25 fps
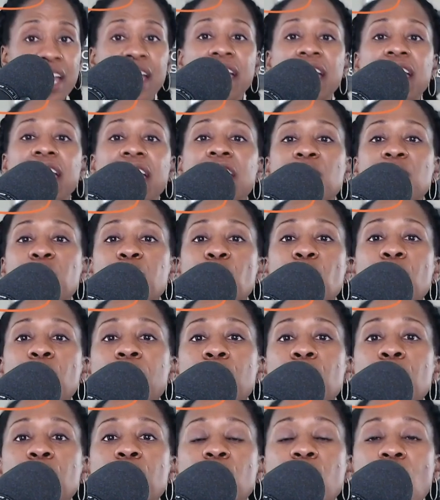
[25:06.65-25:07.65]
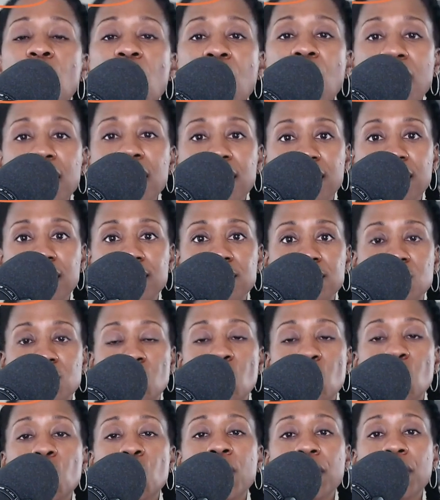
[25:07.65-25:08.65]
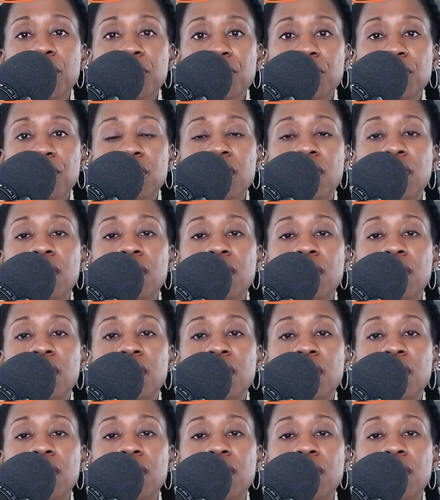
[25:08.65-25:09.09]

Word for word: If we were honest with